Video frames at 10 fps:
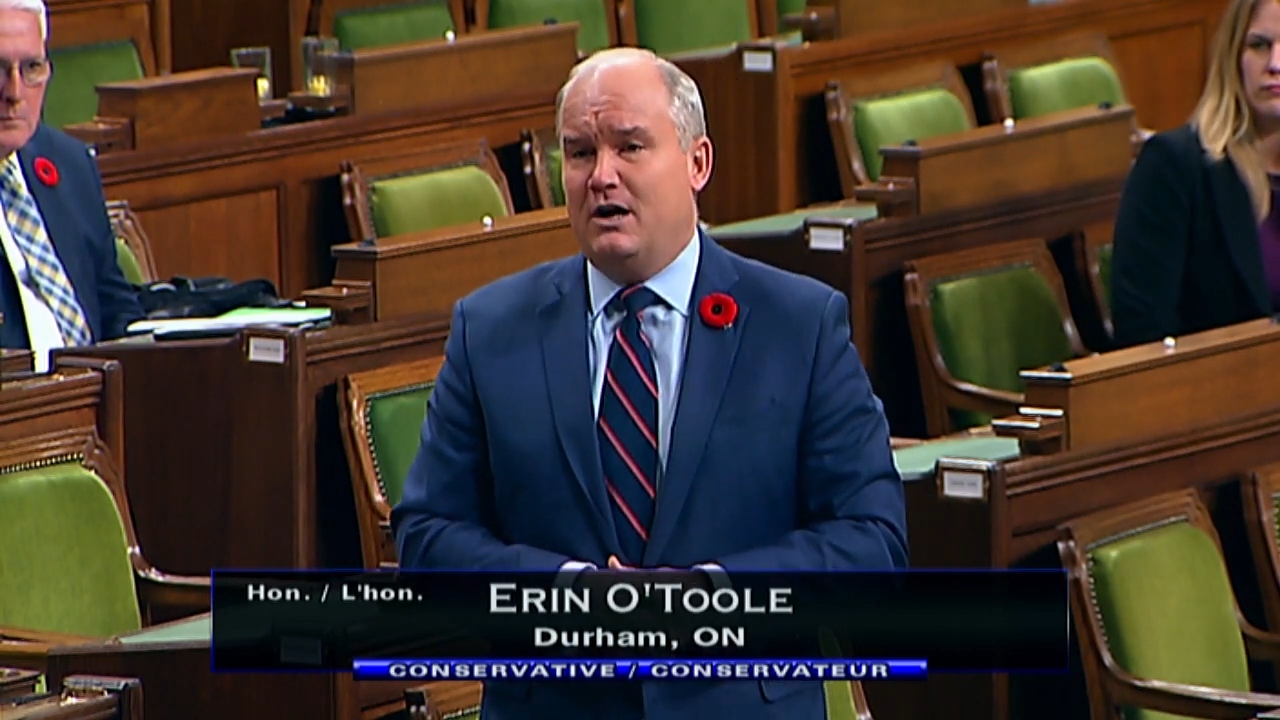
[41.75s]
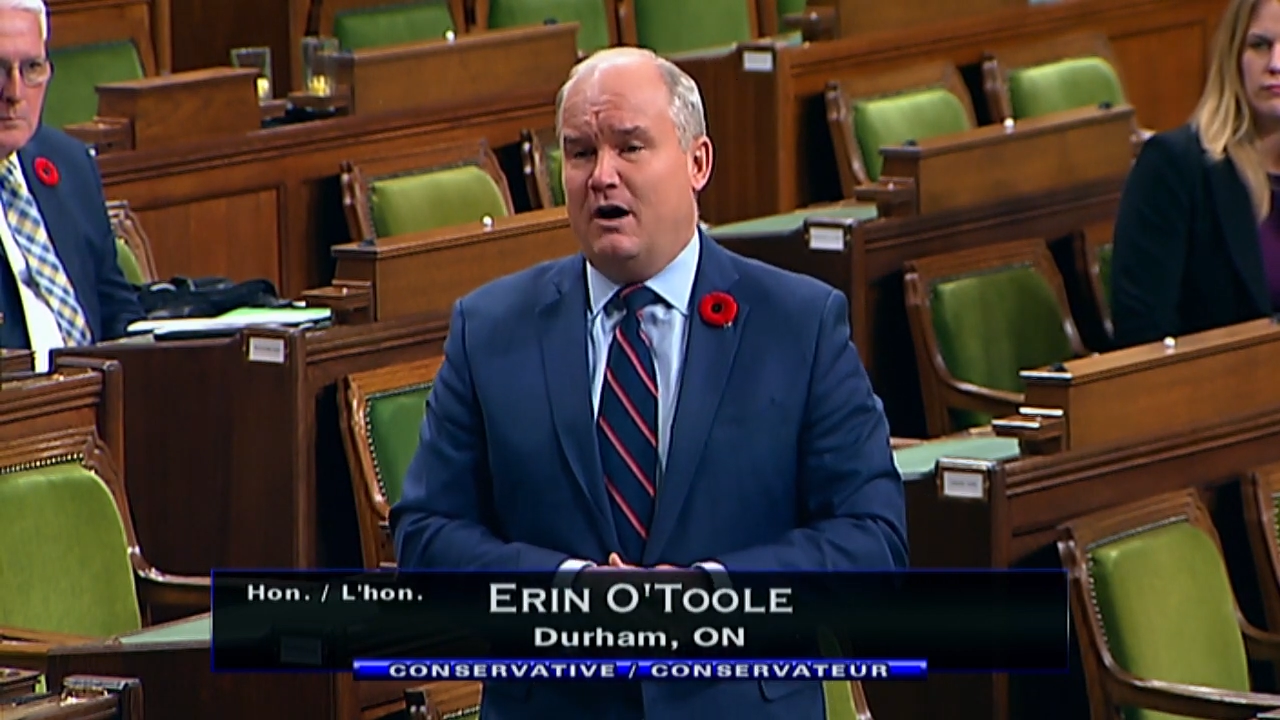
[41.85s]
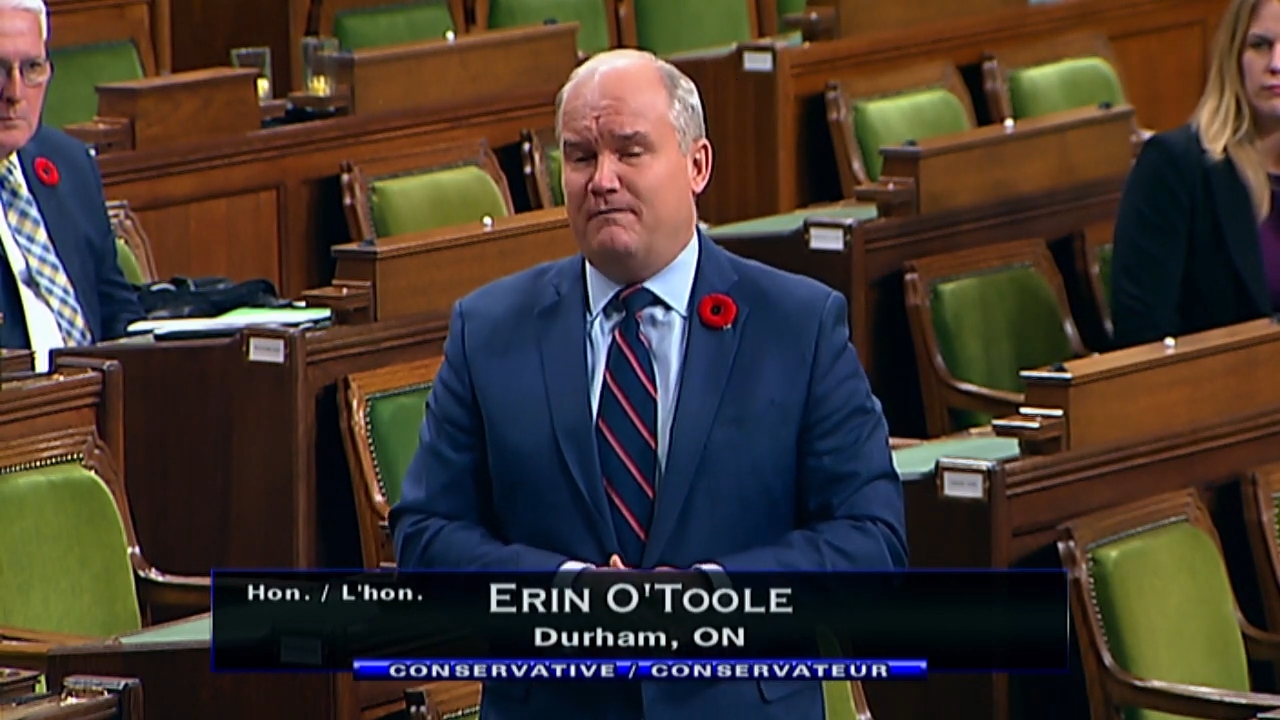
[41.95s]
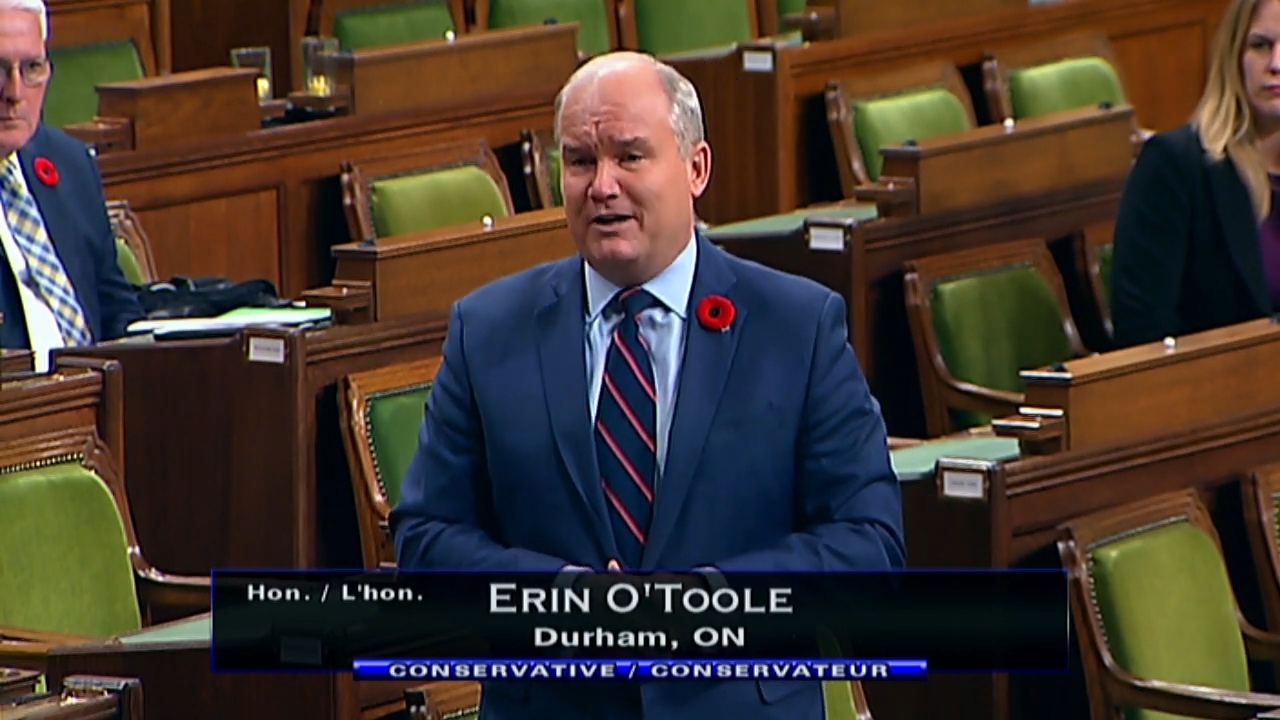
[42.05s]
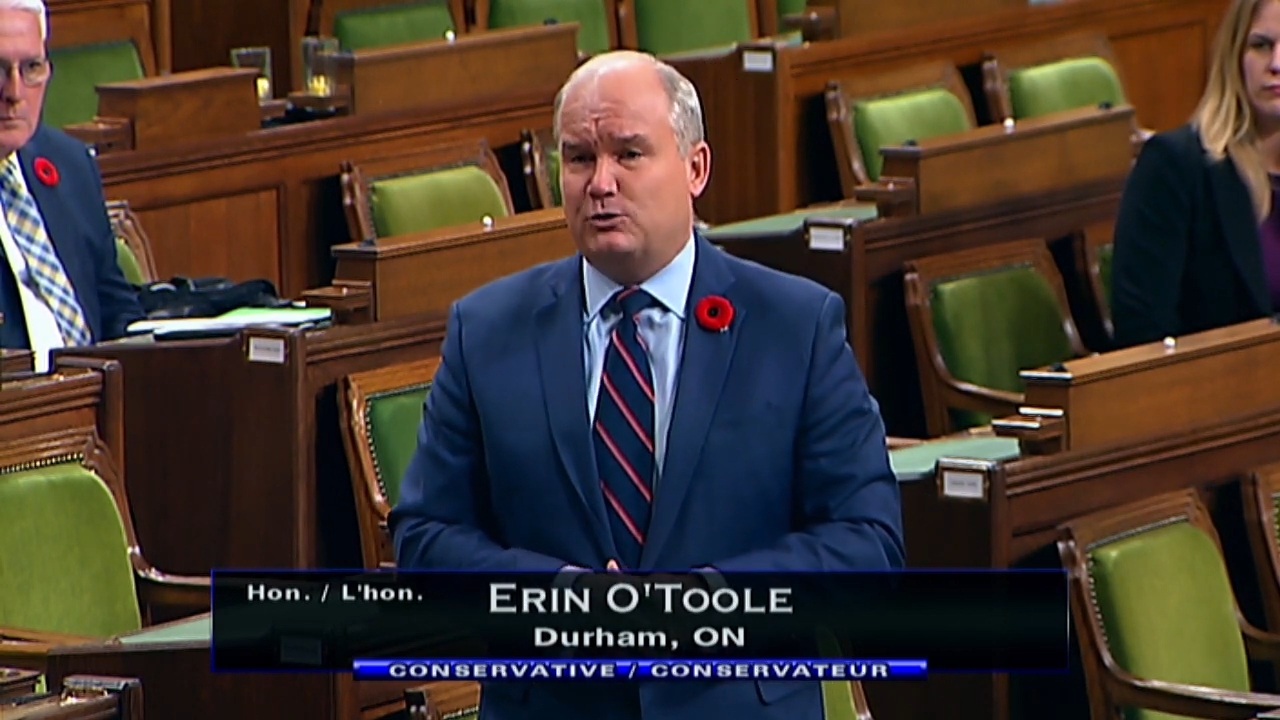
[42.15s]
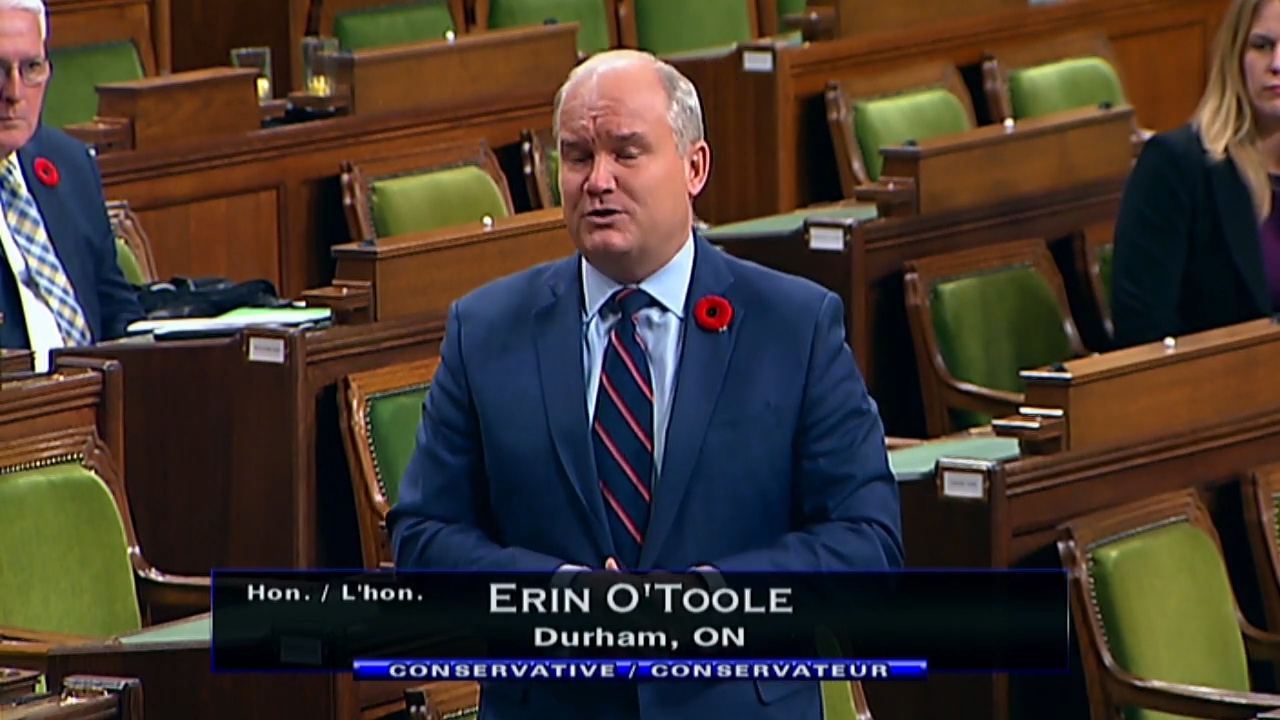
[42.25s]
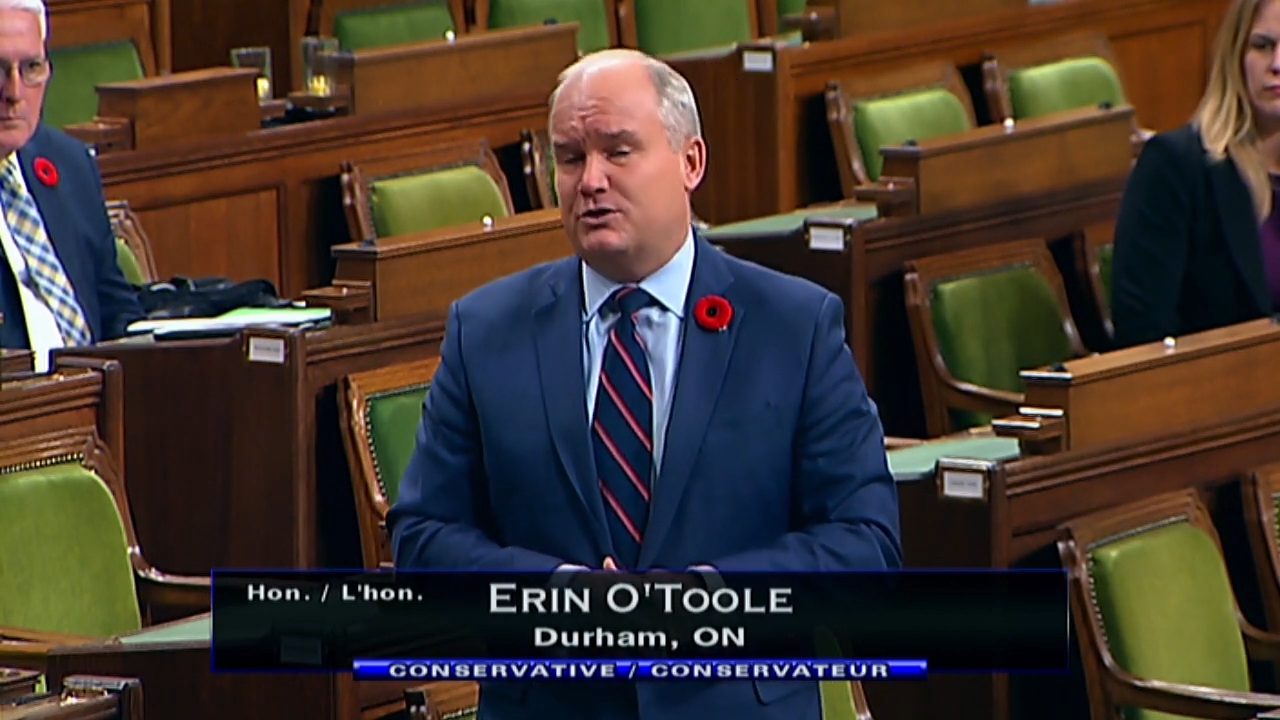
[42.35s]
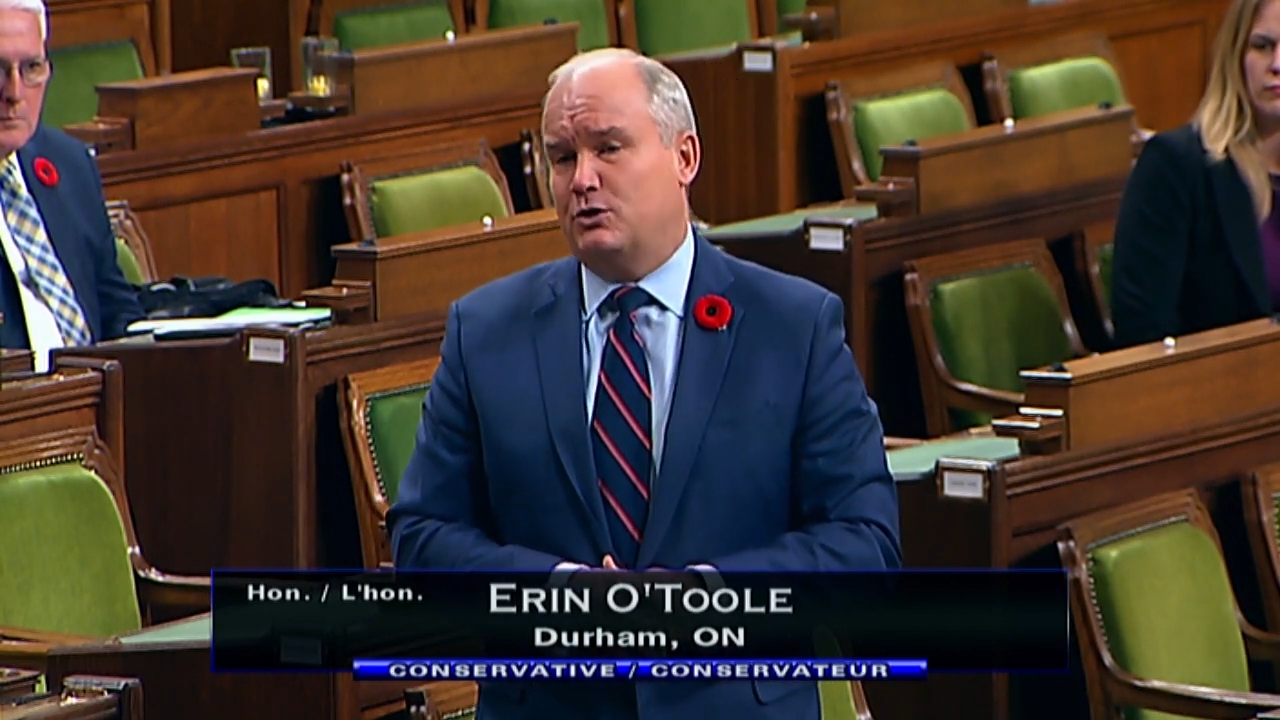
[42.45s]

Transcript: of Veterans